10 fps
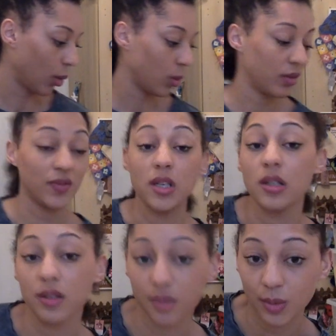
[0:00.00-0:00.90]
all of
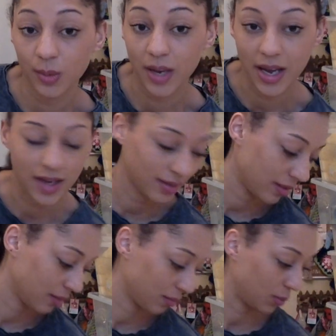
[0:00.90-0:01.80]
these
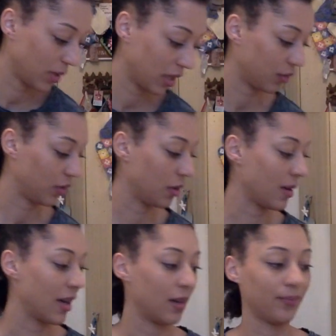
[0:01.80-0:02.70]
squares, pick a few
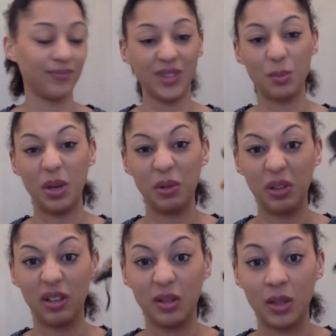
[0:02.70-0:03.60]
out, the
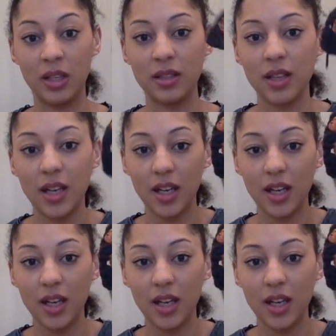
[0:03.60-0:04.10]
bogey colours,